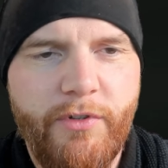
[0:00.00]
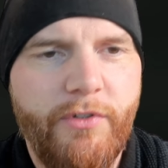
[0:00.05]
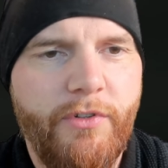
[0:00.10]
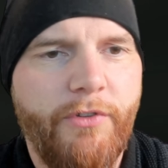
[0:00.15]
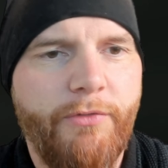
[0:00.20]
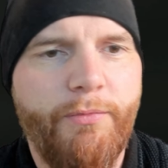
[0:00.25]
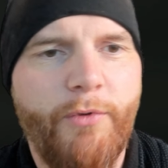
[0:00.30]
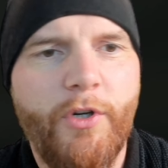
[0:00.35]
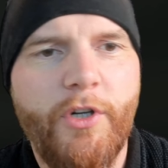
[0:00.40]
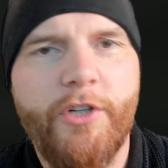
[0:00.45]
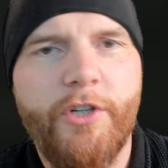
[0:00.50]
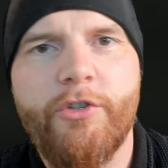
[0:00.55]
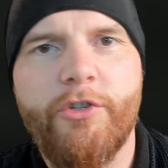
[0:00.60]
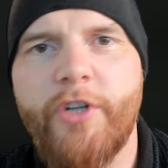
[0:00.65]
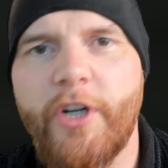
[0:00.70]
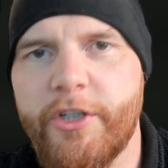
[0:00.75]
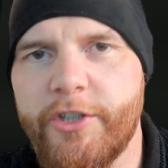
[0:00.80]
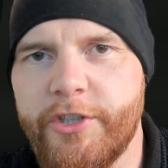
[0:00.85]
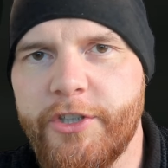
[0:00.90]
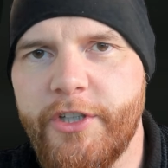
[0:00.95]
a small
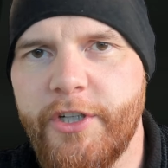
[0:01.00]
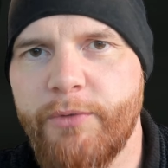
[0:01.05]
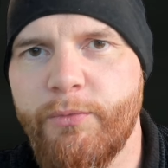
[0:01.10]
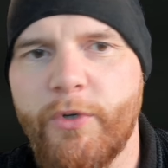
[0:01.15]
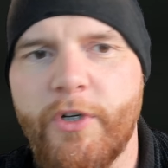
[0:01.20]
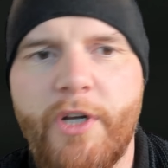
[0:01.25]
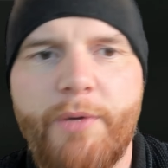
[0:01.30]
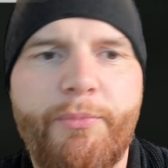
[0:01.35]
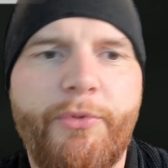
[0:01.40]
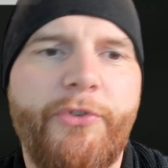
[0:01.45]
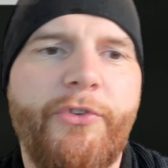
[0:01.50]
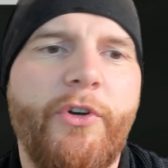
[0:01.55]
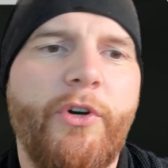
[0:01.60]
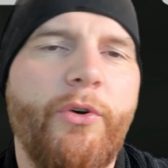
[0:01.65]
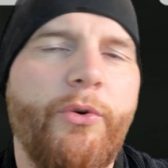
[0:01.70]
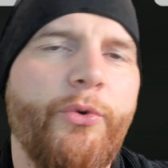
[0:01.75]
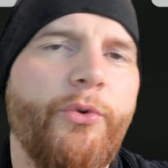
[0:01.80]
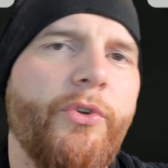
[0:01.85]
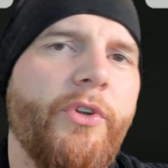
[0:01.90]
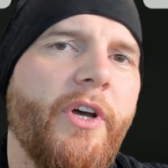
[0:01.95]
introduction in one
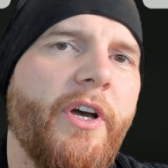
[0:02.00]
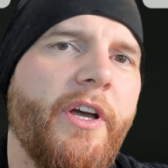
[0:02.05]
episode.